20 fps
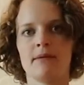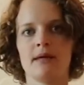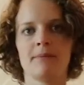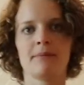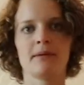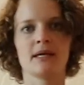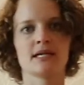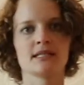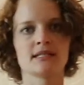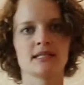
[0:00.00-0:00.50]
me
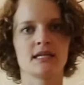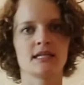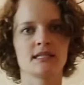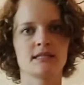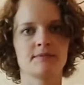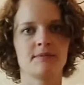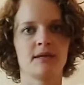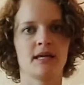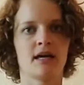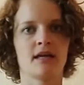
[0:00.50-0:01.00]
because it
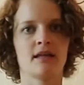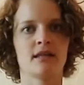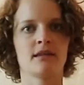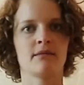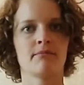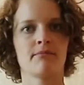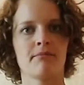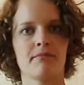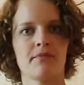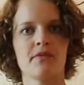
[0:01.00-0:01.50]
hits me at
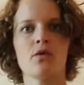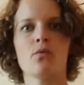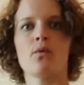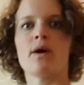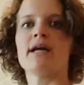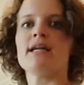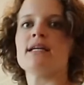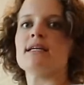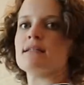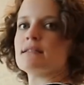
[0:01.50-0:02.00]
the
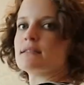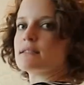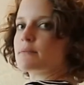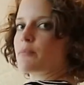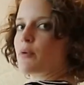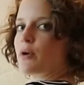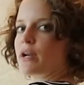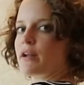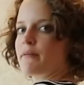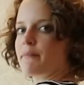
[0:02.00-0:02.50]

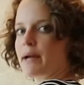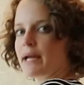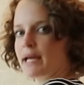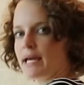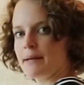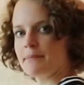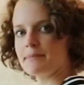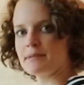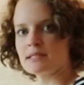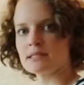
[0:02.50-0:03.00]
widest point of my
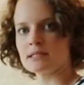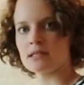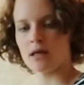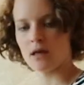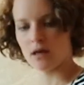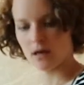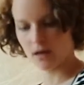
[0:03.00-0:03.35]
hips,